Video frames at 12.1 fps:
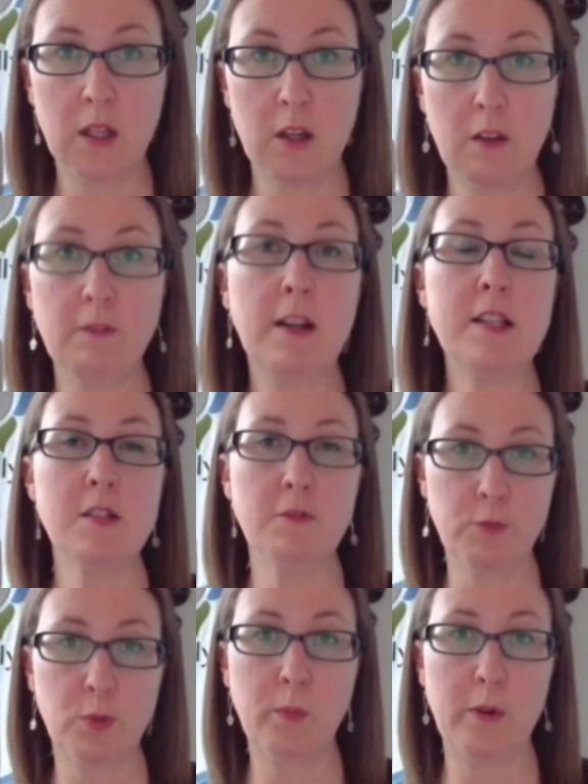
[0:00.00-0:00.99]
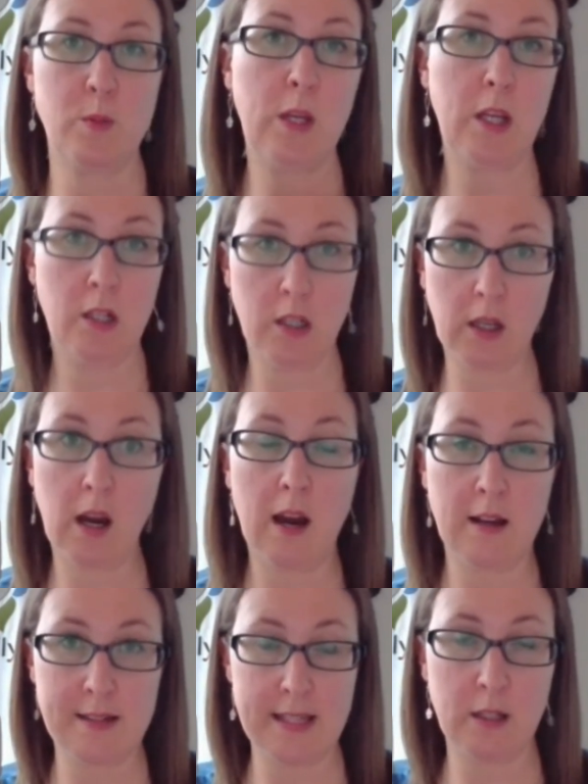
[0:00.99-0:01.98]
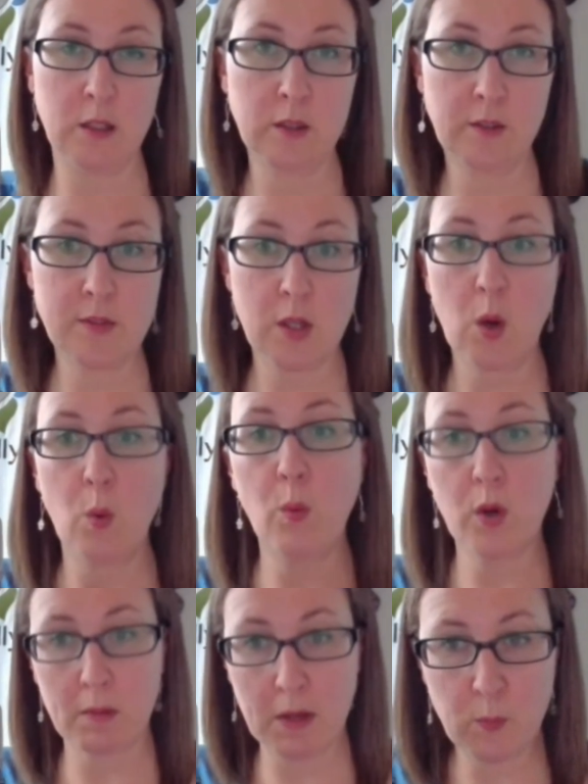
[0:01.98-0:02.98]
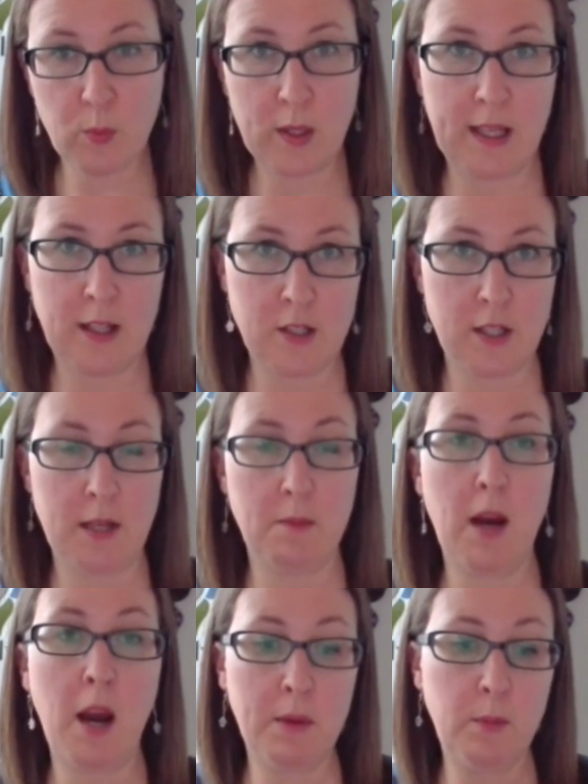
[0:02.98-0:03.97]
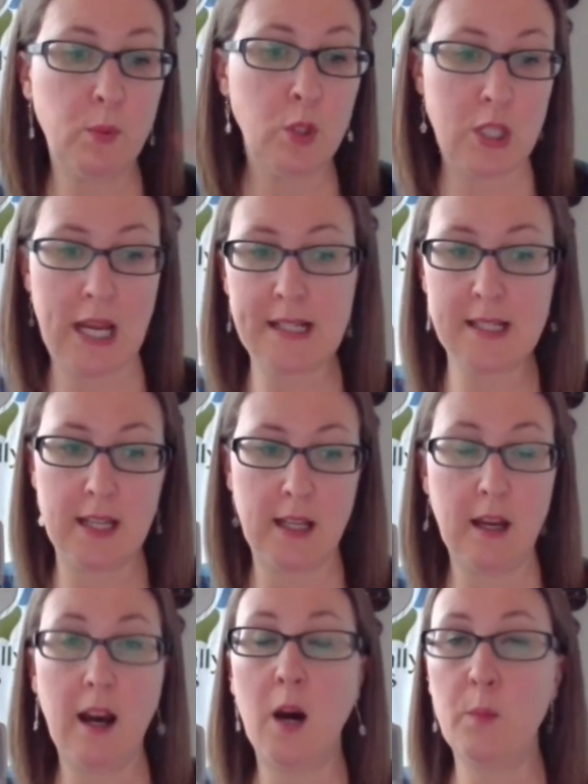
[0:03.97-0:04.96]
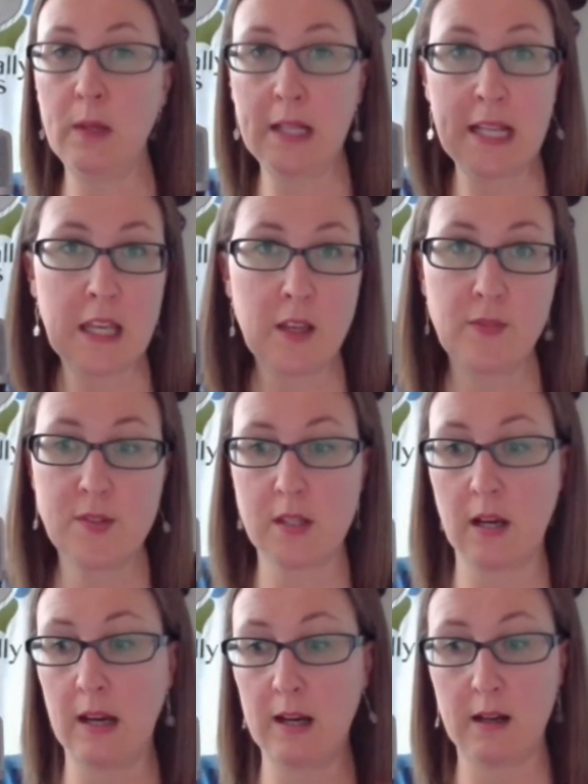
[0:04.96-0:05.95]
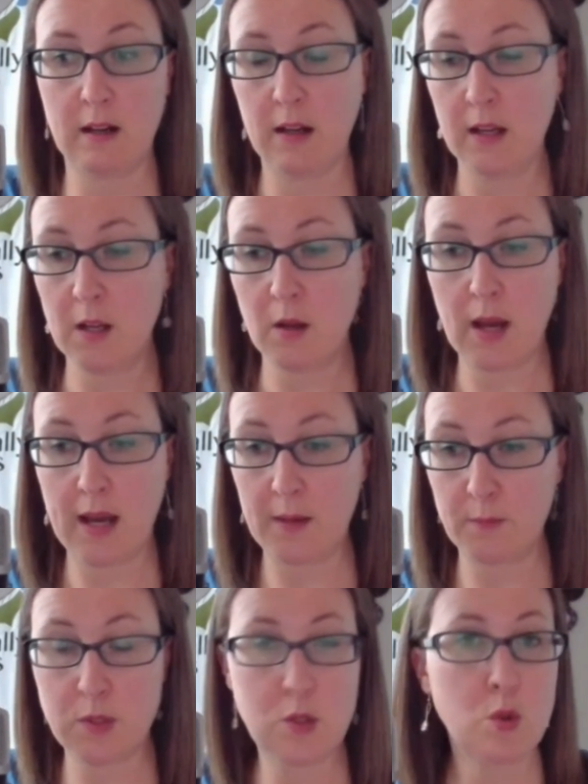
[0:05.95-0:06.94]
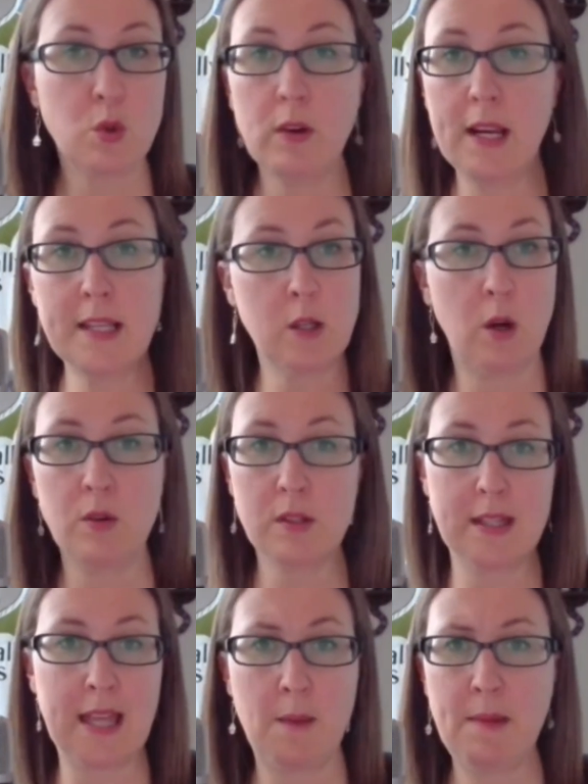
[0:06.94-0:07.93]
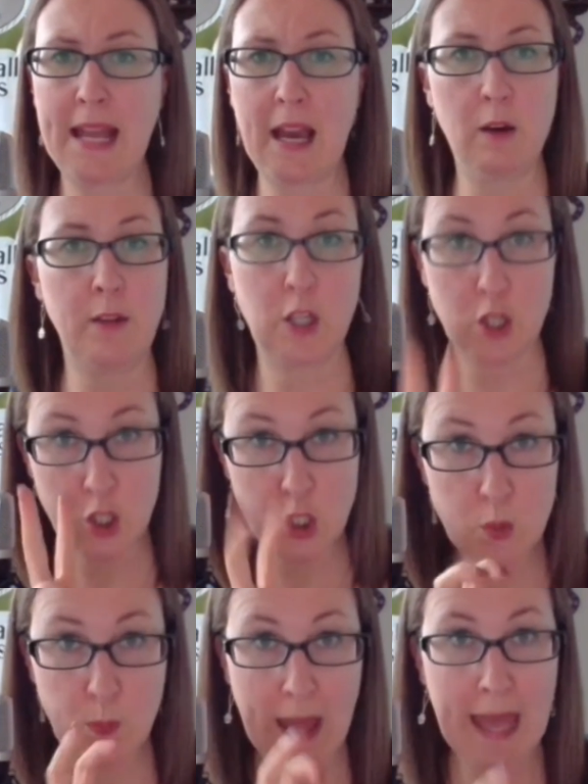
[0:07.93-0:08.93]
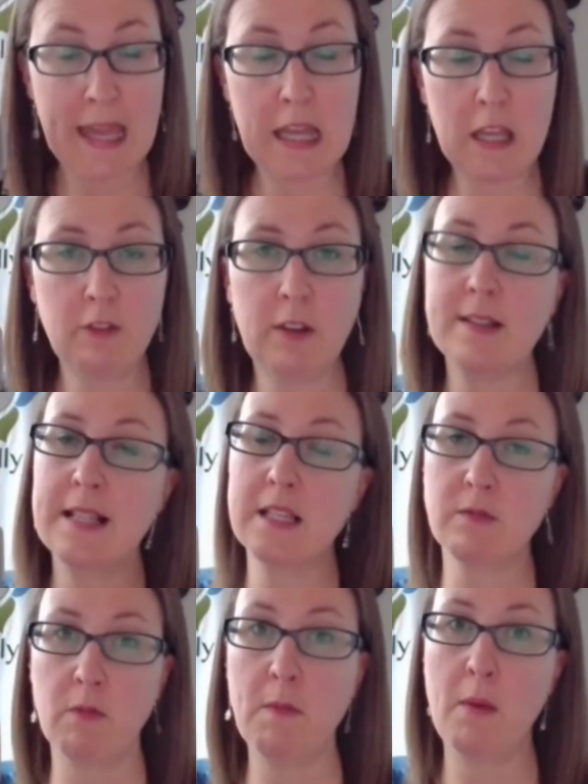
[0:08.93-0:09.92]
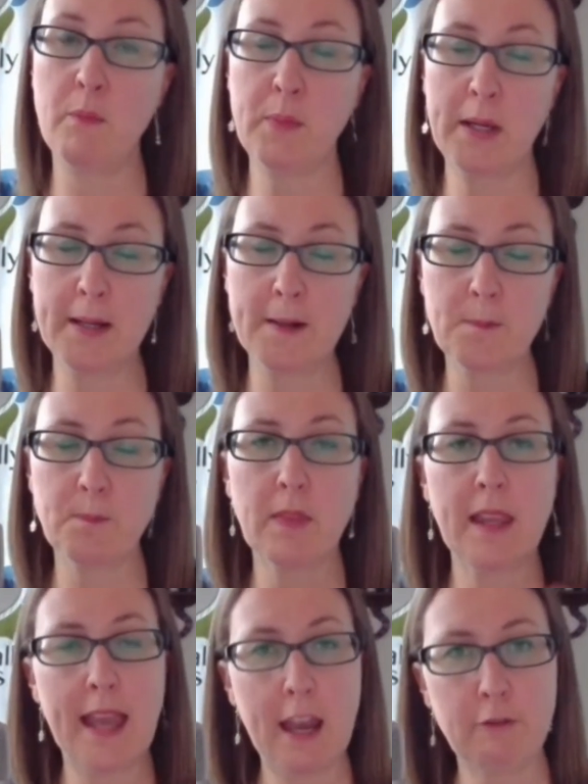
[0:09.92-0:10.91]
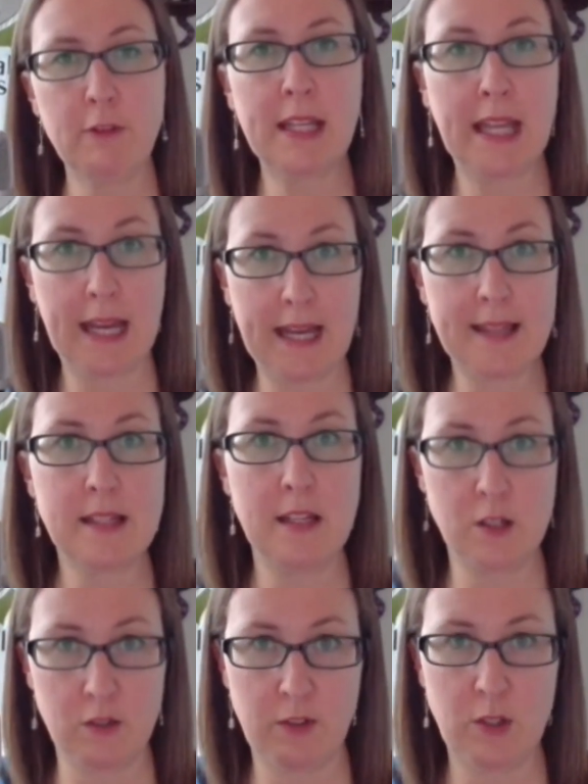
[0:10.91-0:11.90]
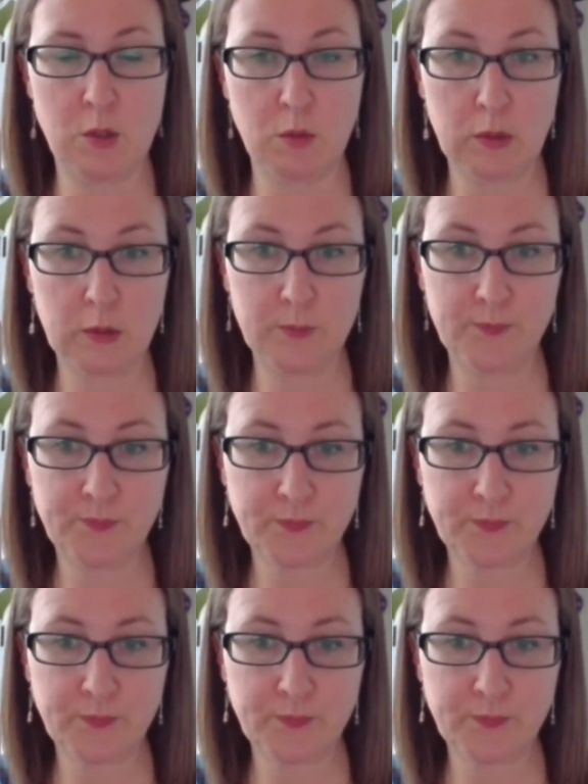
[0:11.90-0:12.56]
First and foremost, we can look at ourselves. What are we bringing to them? Are we projecting our beliefs, our stories onto them and how they should behave? Because let's remember, every cat is an individual.